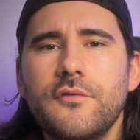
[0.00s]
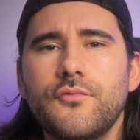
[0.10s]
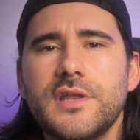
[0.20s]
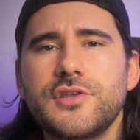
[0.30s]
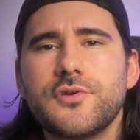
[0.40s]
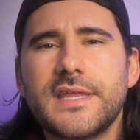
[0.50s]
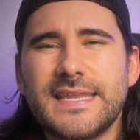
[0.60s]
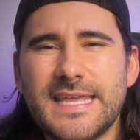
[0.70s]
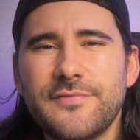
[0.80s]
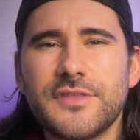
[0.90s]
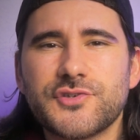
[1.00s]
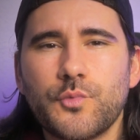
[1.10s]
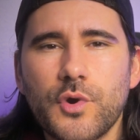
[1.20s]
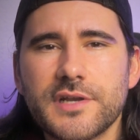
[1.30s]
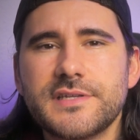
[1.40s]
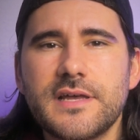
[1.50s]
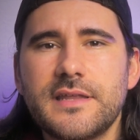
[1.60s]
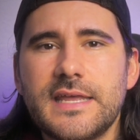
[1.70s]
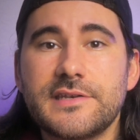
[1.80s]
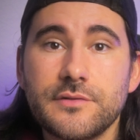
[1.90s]
of when you can get this work
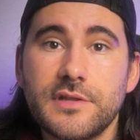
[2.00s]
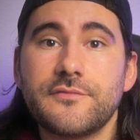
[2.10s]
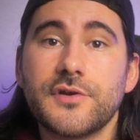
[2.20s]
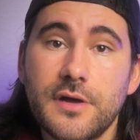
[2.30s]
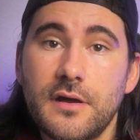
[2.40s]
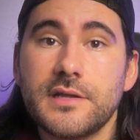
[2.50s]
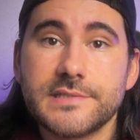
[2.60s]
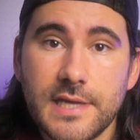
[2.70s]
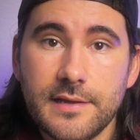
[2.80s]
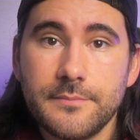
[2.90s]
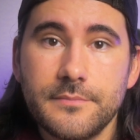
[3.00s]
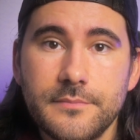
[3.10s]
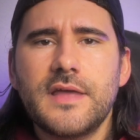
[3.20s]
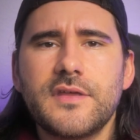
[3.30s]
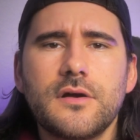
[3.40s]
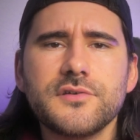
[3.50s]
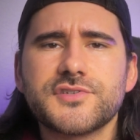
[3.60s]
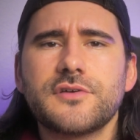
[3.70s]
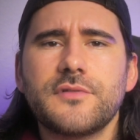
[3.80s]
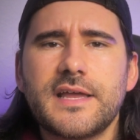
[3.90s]
done and delivered on time. And then
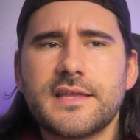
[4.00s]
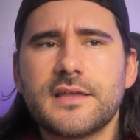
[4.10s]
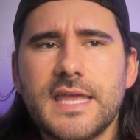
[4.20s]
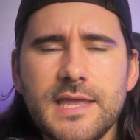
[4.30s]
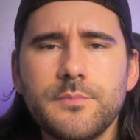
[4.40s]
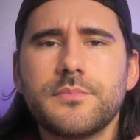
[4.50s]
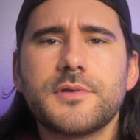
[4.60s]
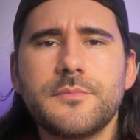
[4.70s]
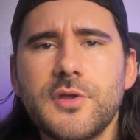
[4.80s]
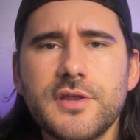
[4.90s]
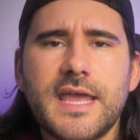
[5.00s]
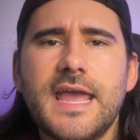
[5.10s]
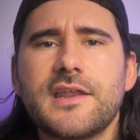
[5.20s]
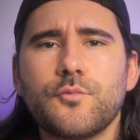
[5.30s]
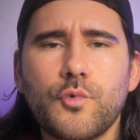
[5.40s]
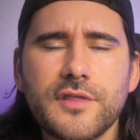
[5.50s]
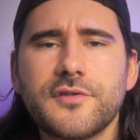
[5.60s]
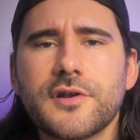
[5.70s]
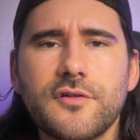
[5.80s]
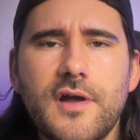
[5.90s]
also, keep communicating
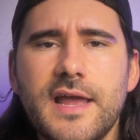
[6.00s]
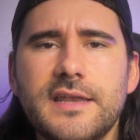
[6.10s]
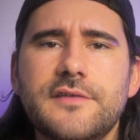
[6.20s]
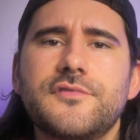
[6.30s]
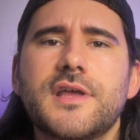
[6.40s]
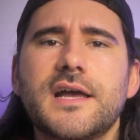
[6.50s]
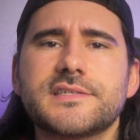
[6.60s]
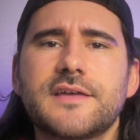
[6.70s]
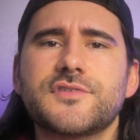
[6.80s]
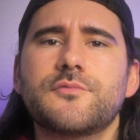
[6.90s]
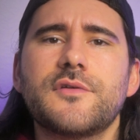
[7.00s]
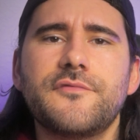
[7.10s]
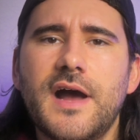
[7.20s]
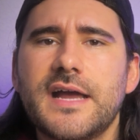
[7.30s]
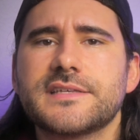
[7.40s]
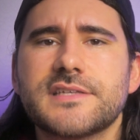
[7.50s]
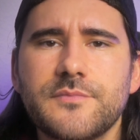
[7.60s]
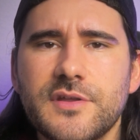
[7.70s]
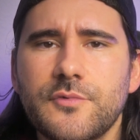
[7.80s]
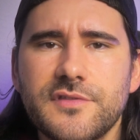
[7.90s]
with your client. If you guys have to revise
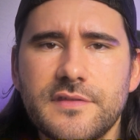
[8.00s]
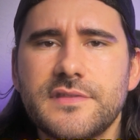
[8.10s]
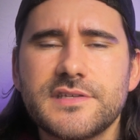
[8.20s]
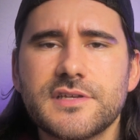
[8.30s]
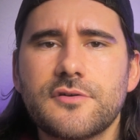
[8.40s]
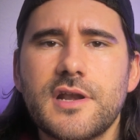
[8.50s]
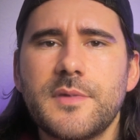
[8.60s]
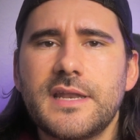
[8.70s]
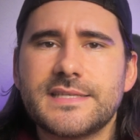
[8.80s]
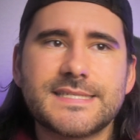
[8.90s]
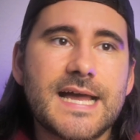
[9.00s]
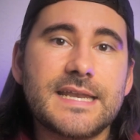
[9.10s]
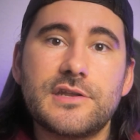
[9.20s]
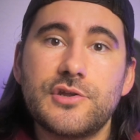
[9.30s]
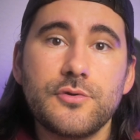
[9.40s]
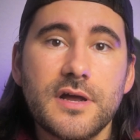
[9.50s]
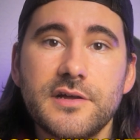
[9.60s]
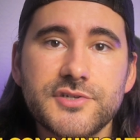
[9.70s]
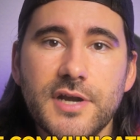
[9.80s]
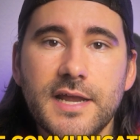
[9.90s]
something within this agreement and sign a new
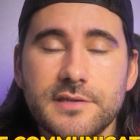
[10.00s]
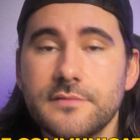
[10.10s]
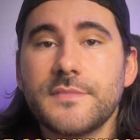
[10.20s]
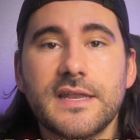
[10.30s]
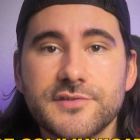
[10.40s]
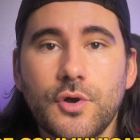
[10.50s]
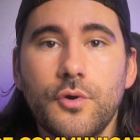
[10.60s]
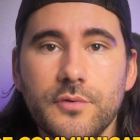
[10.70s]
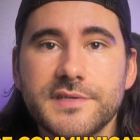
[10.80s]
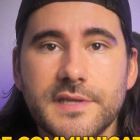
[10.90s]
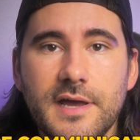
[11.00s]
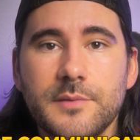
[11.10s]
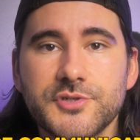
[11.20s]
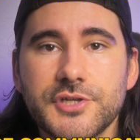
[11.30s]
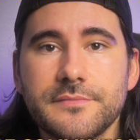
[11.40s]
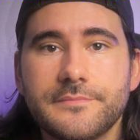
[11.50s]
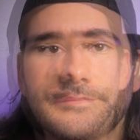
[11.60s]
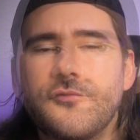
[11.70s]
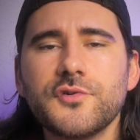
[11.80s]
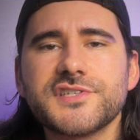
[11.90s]
contract, that is always an option.
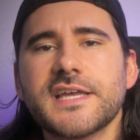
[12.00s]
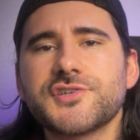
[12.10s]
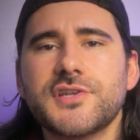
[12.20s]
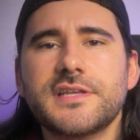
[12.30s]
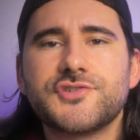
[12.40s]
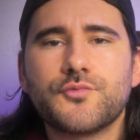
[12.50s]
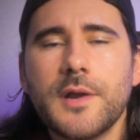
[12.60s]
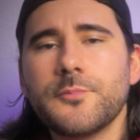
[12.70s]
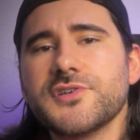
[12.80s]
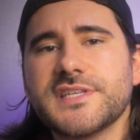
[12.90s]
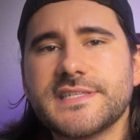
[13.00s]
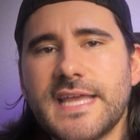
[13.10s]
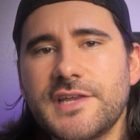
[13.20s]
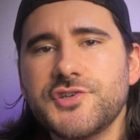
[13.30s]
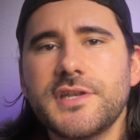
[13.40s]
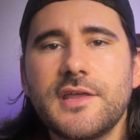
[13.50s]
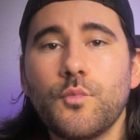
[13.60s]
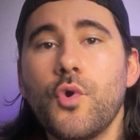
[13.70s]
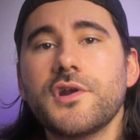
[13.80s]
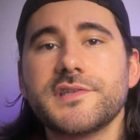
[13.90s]
The fourth section is representation and
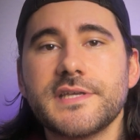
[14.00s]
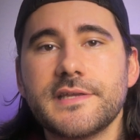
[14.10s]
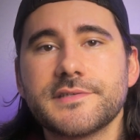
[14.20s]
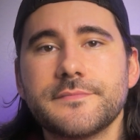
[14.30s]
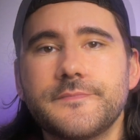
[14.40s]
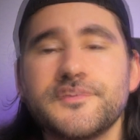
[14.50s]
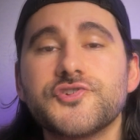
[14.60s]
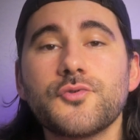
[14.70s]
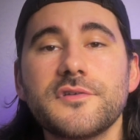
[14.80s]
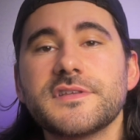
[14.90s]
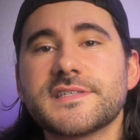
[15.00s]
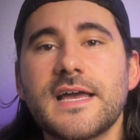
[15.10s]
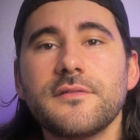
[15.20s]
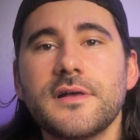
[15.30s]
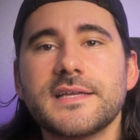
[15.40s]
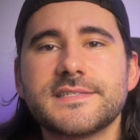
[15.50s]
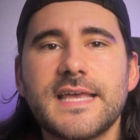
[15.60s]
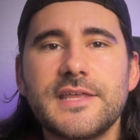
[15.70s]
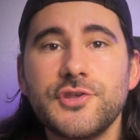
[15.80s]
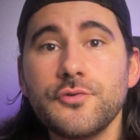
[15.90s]
warranties. In short, this outlines
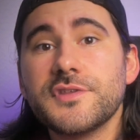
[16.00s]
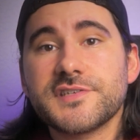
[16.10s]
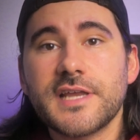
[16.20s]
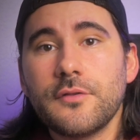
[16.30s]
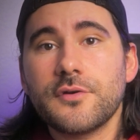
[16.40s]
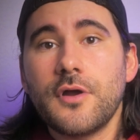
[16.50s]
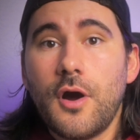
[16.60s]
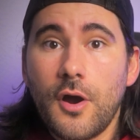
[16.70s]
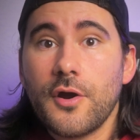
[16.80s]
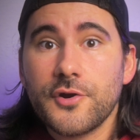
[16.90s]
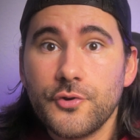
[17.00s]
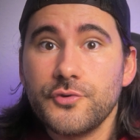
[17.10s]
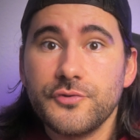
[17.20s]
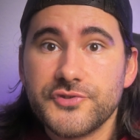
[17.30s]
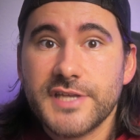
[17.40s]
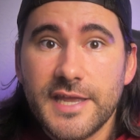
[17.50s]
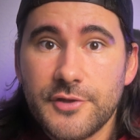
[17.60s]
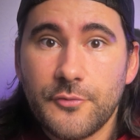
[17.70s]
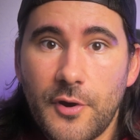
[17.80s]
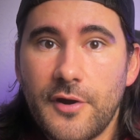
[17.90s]
that you, the seller, are who you say
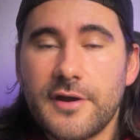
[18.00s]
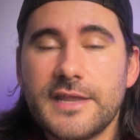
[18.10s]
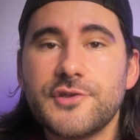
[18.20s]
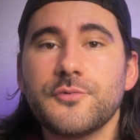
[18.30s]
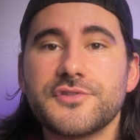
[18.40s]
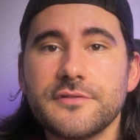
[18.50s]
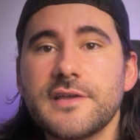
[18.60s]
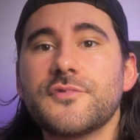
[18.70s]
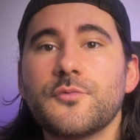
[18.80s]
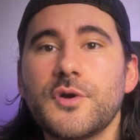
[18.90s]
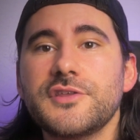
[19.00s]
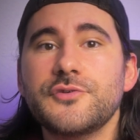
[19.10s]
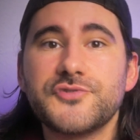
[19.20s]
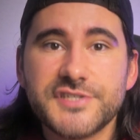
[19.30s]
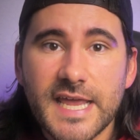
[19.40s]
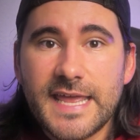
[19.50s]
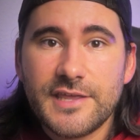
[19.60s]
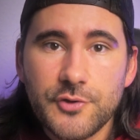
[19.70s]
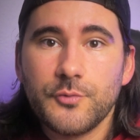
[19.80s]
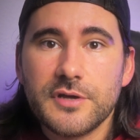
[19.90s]
you are, and you will deliver what you say
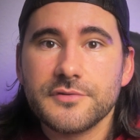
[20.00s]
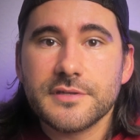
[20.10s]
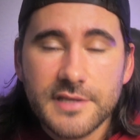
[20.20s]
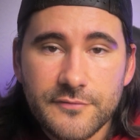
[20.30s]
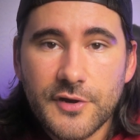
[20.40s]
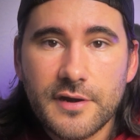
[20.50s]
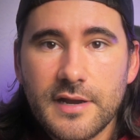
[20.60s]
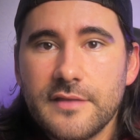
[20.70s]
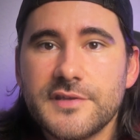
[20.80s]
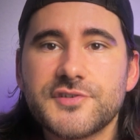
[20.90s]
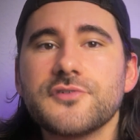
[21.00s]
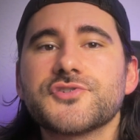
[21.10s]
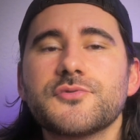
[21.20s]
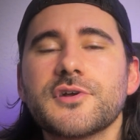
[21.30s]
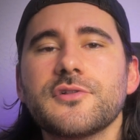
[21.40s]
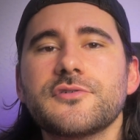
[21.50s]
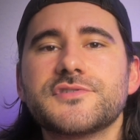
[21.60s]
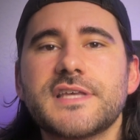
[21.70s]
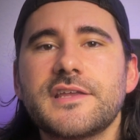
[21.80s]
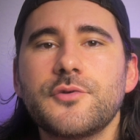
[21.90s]
you will deliver. This also
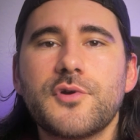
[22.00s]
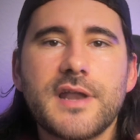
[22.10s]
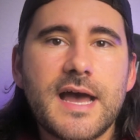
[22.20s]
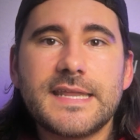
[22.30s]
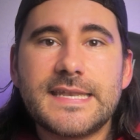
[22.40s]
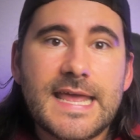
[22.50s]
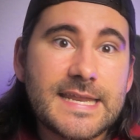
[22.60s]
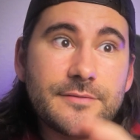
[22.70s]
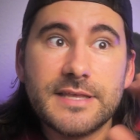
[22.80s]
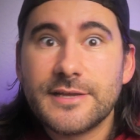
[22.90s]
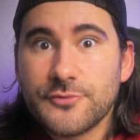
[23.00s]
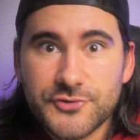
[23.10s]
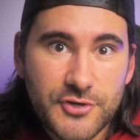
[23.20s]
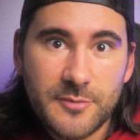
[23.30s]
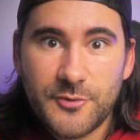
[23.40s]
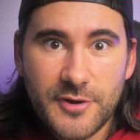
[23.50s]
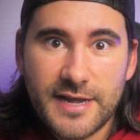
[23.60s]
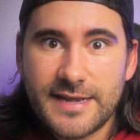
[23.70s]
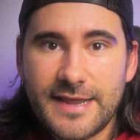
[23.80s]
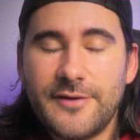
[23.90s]
includes that you are not in any legal trouble
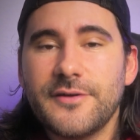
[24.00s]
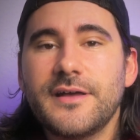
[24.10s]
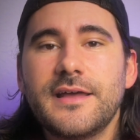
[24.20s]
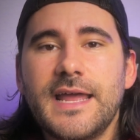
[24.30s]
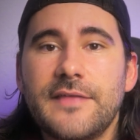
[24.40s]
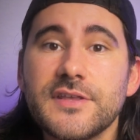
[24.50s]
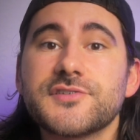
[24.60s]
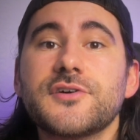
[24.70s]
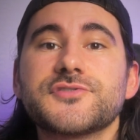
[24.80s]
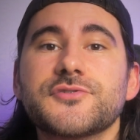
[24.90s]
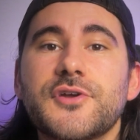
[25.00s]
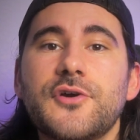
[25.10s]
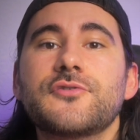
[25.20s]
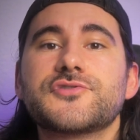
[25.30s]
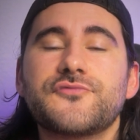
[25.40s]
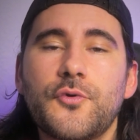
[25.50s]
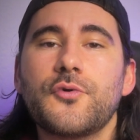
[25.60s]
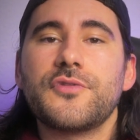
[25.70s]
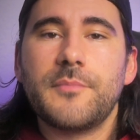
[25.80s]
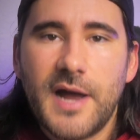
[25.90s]
right now. And this also goes
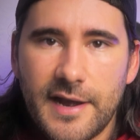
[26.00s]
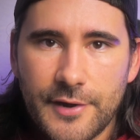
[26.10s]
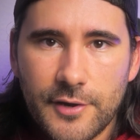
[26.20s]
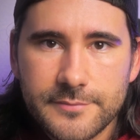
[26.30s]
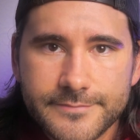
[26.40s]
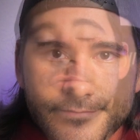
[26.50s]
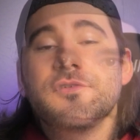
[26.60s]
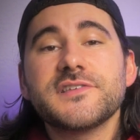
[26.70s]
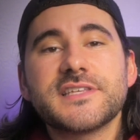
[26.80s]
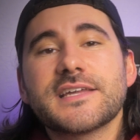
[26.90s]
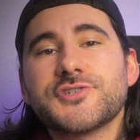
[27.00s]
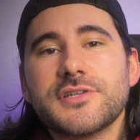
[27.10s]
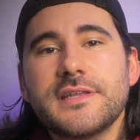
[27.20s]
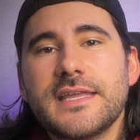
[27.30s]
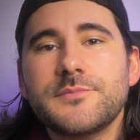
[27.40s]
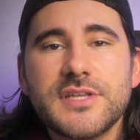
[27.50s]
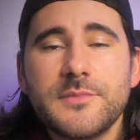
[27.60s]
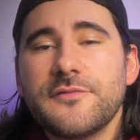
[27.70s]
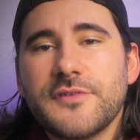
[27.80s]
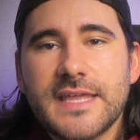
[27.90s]
for the buyer. The fifth section,
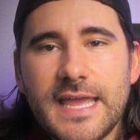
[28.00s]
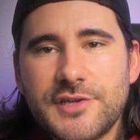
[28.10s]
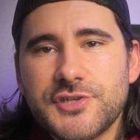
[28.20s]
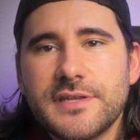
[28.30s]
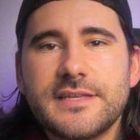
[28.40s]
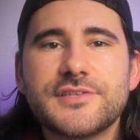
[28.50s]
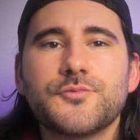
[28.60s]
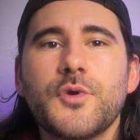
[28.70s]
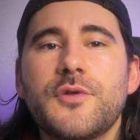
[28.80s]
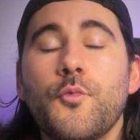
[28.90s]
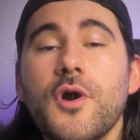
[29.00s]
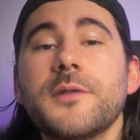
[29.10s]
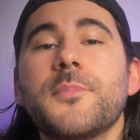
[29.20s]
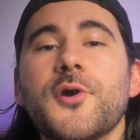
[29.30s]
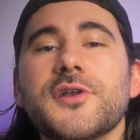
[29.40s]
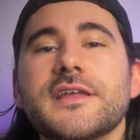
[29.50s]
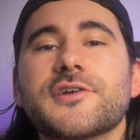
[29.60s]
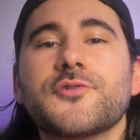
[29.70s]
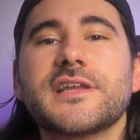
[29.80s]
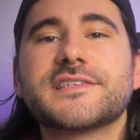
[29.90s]
indemnification, is when one party
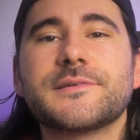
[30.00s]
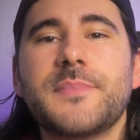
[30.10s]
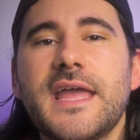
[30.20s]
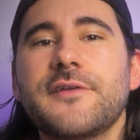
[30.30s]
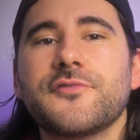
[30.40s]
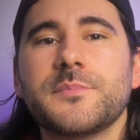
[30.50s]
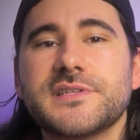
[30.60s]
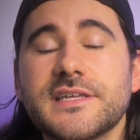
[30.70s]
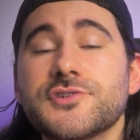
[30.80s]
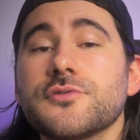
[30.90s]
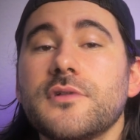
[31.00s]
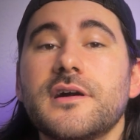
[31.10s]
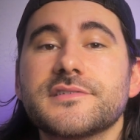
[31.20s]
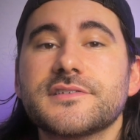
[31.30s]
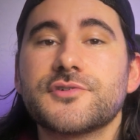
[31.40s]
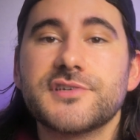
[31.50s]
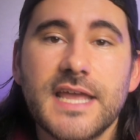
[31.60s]
agrees to pay for potential losses or